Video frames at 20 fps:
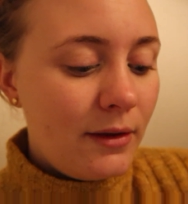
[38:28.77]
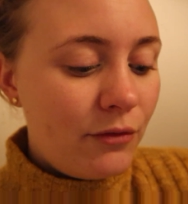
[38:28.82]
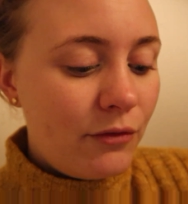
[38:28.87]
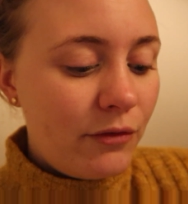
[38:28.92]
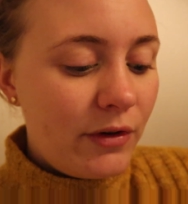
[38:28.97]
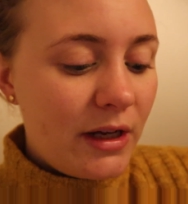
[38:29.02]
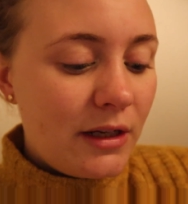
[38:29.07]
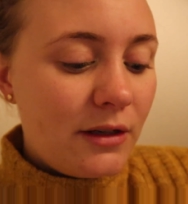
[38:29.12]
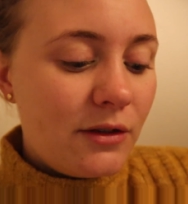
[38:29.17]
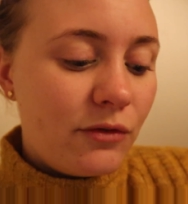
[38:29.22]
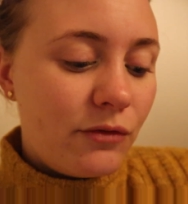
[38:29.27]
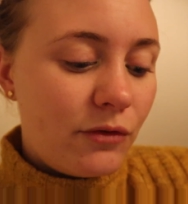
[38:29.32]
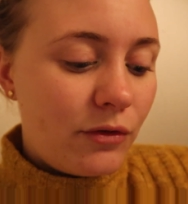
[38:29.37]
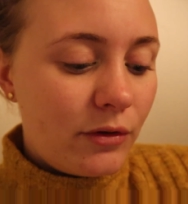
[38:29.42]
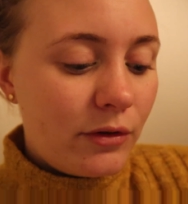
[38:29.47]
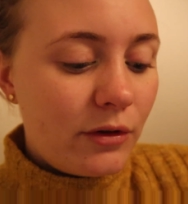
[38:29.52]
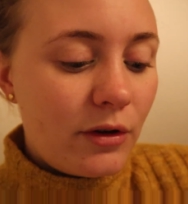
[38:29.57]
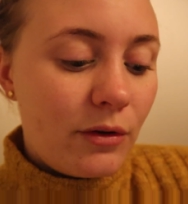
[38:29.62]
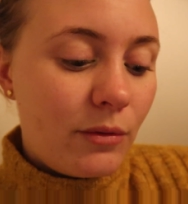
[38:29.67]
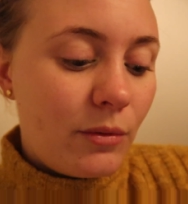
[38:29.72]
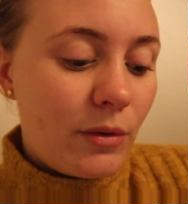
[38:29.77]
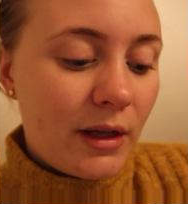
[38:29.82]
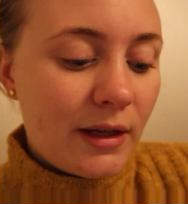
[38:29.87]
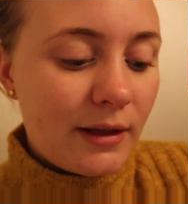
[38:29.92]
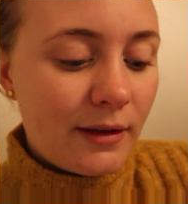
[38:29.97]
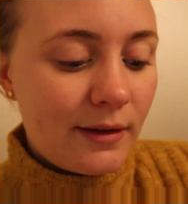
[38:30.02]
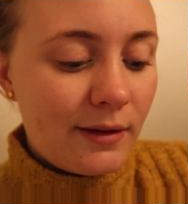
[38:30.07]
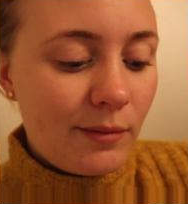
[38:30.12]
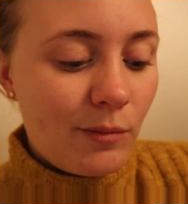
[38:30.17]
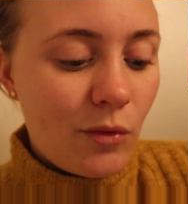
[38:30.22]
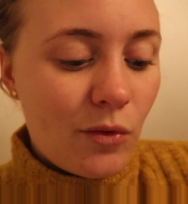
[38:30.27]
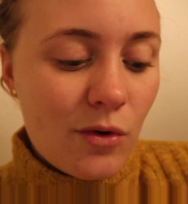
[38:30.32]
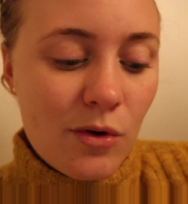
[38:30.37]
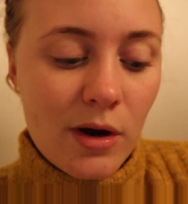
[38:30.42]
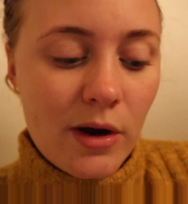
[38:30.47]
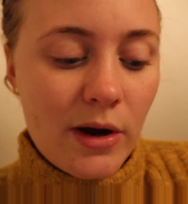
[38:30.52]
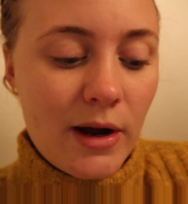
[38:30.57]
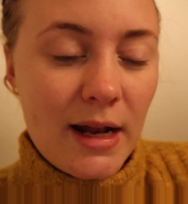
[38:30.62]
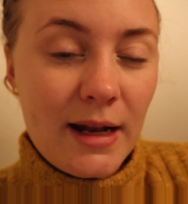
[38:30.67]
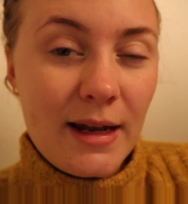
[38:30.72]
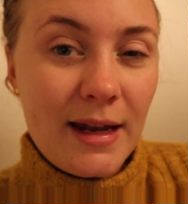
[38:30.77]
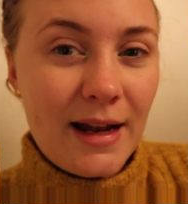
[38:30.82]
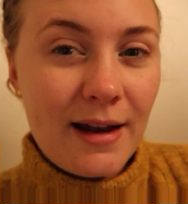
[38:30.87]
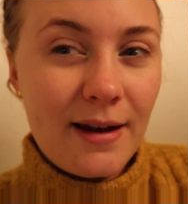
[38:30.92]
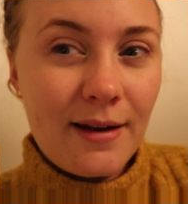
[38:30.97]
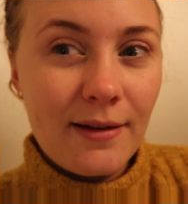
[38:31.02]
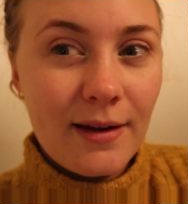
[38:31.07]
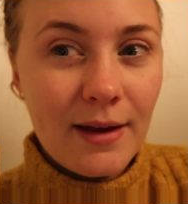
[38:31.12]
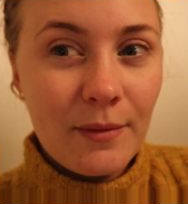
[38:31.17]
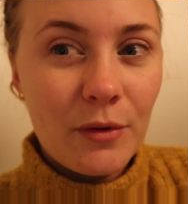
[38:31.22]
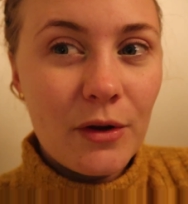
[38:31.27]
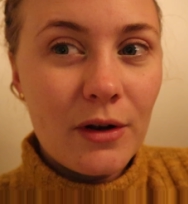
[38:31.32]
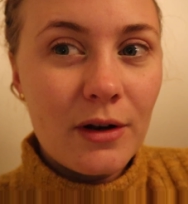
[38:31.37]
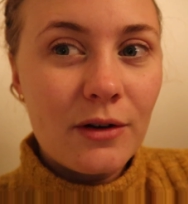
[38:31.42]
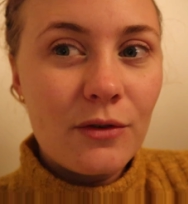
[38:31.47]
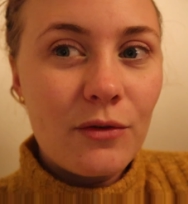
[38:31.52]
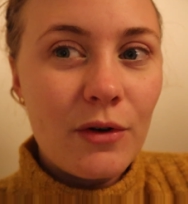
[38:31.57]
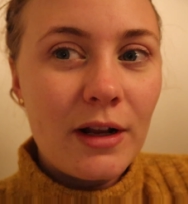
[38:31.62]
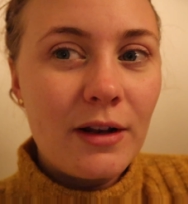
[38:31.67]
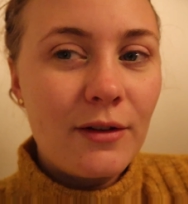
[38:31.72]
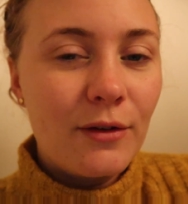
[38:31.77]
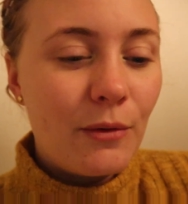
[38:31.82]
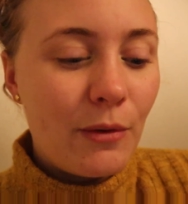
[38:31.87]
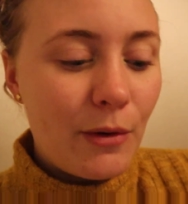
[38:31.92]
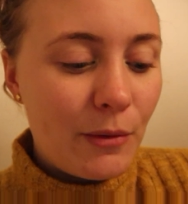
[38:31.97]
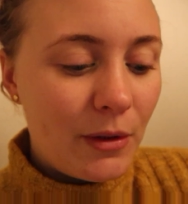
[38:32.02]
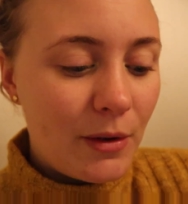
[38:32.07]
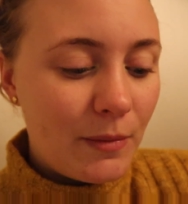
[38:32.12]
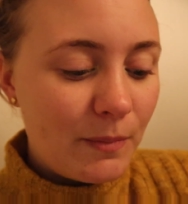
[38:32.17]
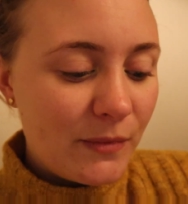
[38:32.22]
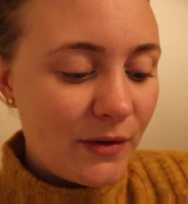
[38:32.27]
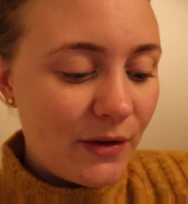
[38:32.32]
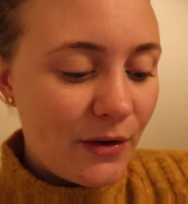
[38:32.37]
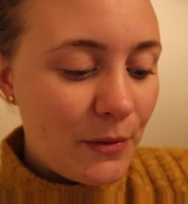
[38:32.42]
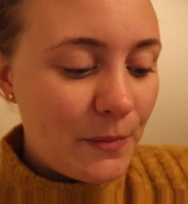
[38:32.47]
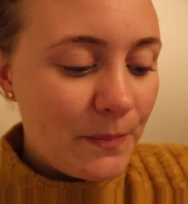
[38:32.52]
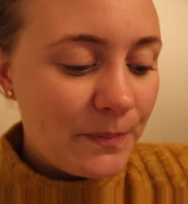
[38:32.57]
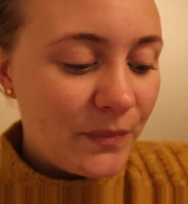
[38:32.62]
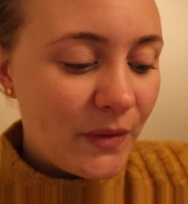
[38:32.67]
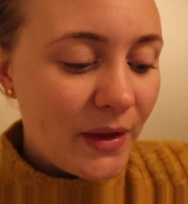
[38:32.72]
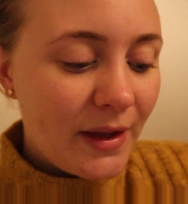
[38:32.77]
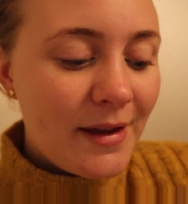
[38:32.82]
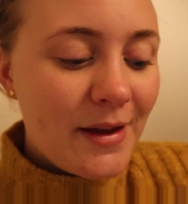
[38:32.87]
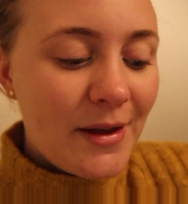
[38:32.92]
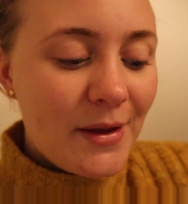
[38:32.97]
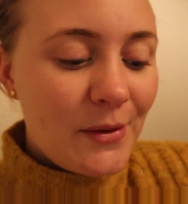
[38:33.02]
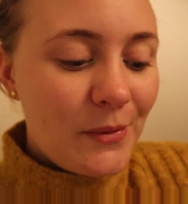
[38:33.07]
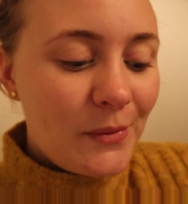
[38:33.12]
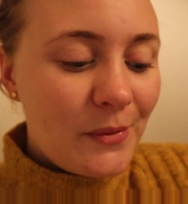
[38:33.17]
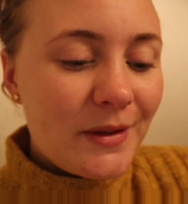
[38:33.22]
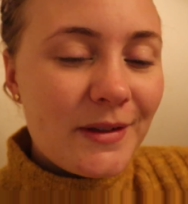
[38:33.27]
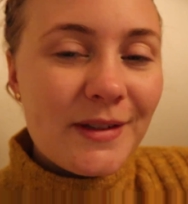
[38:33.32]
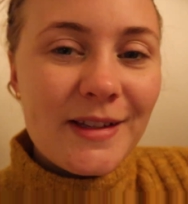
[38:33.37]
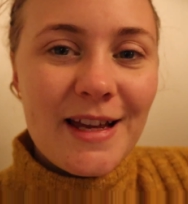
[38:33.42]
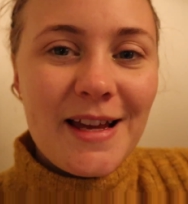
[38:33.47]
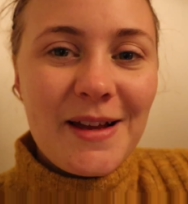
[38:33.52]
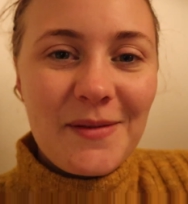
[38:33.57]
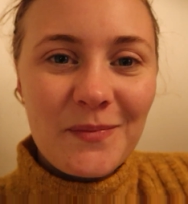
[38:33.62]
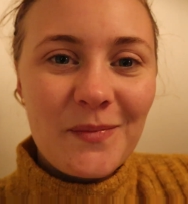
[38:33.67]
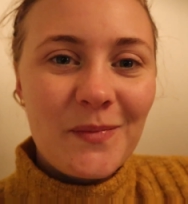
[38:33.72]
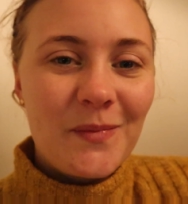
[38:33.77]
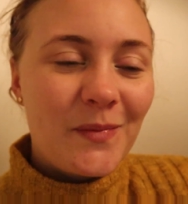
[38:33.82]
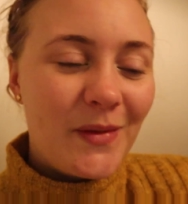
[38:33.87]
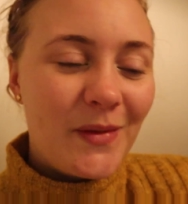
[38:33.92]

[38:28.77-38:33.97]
the fridge for 2 weeks more, and then I'm gonna try to grow them. So we'll see.